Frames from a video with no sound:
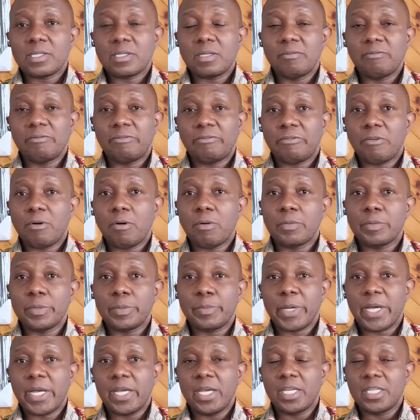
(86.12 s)

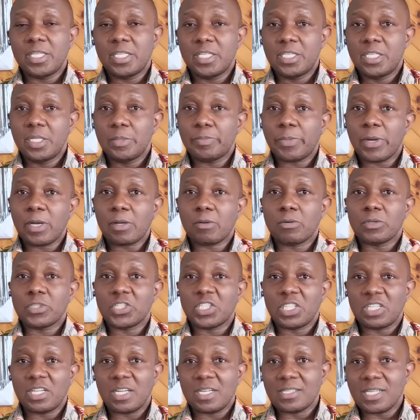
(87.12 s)
informed by a deeper
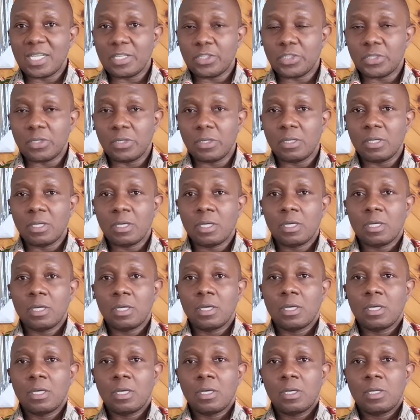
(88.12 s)
conscientization,
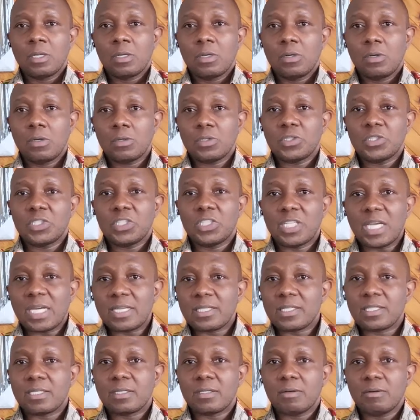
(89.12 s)
not
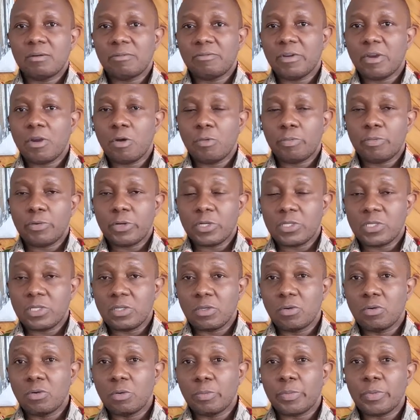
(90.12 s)
just of an
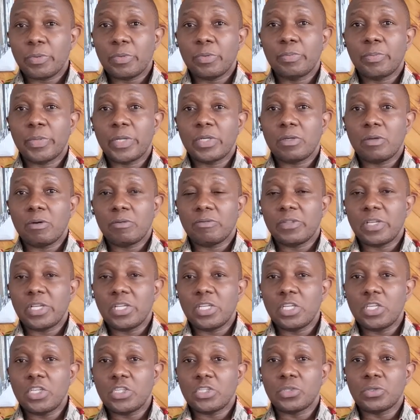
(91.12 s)
oppressed group, but of
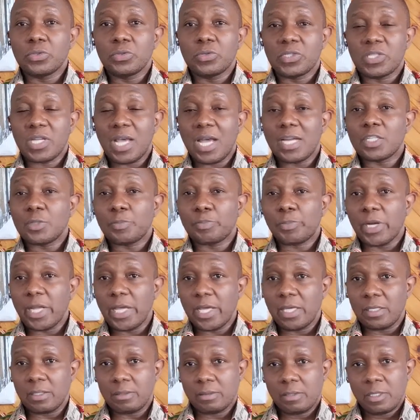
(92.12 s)
the issues at
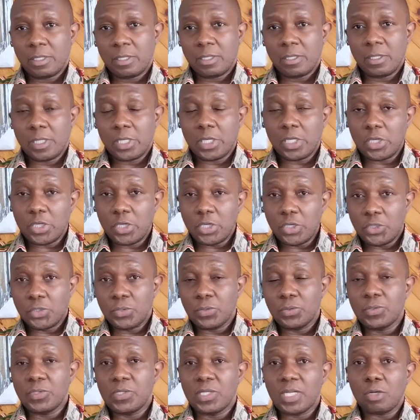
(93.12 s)
play, the
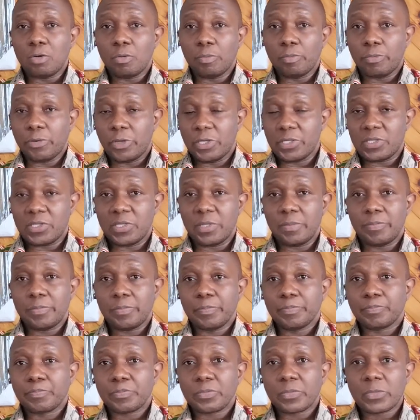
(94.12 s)
issues that oppress them.
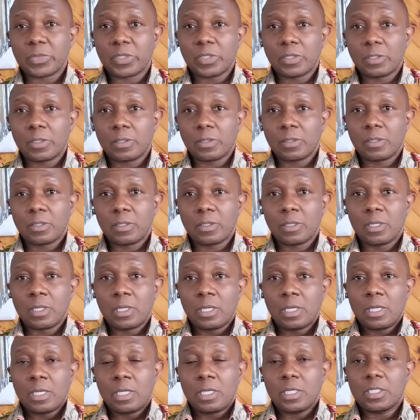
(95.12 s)

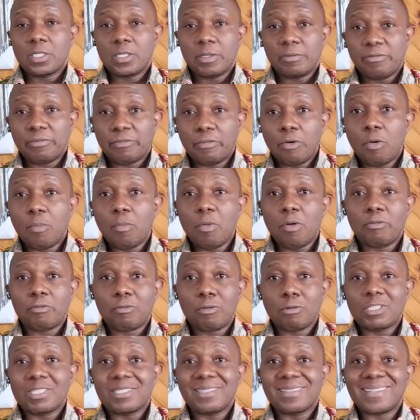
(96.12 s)
It's a form
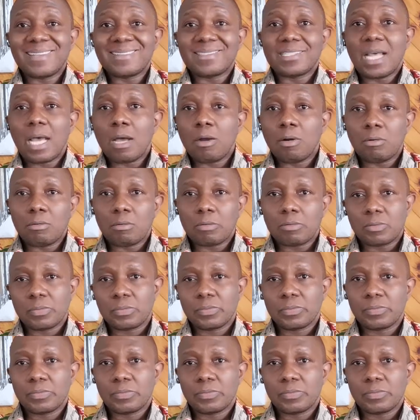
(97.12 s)
of conscientization.